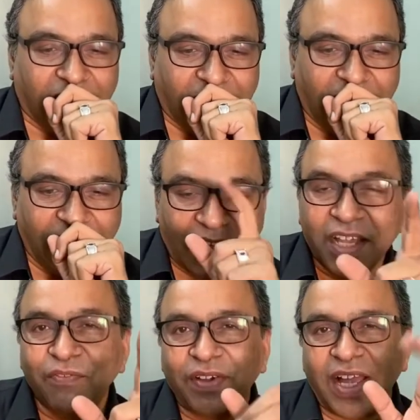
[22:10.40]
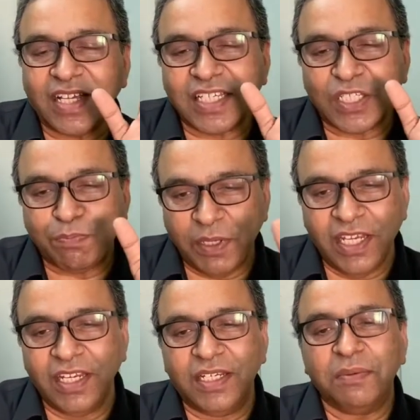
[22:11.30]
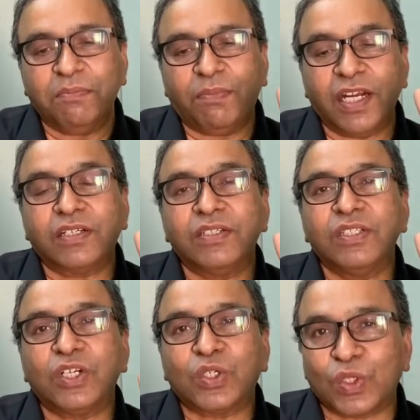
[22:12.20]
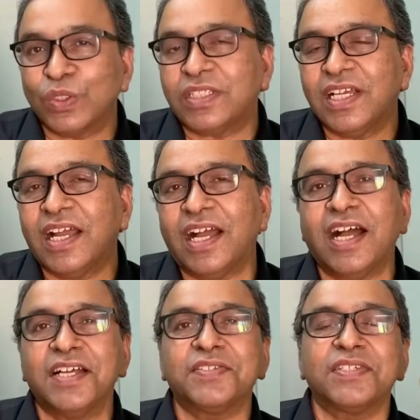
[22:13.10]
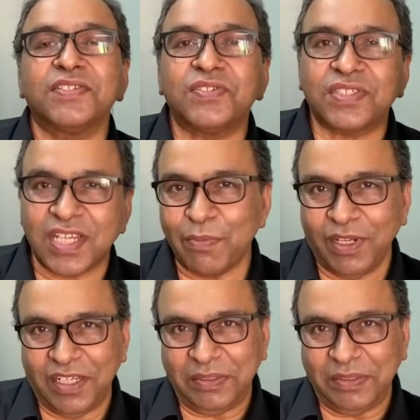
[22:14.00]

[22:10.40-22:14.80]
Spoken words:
A life has a speed, but the truth has stamina.